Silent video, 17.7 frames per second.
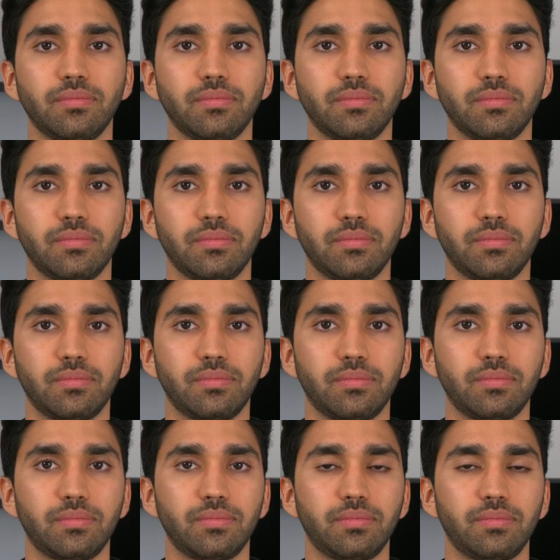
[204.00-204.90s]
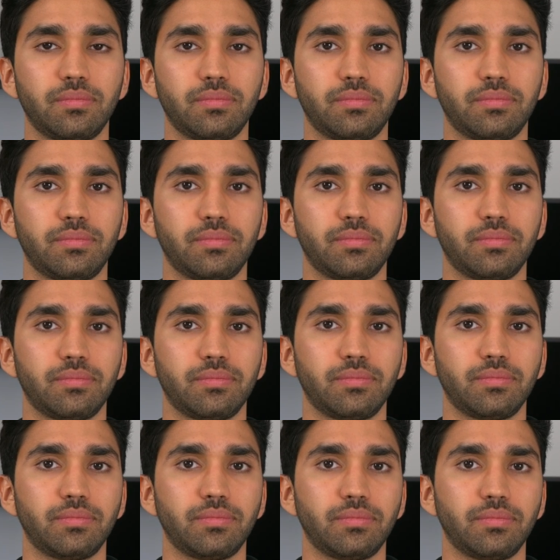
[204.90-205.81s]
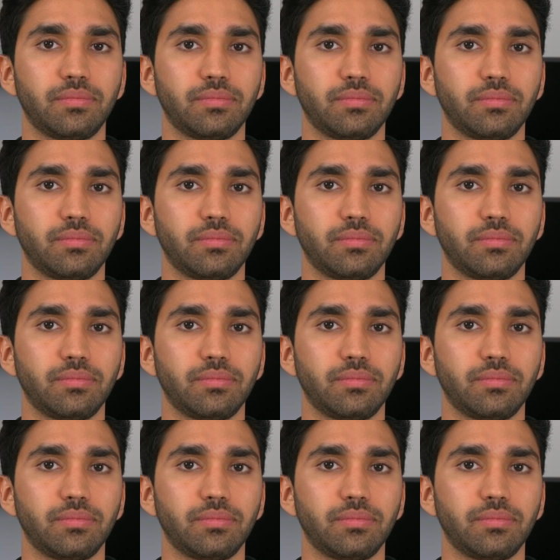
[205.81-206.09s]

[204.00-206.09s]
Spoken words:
(silent)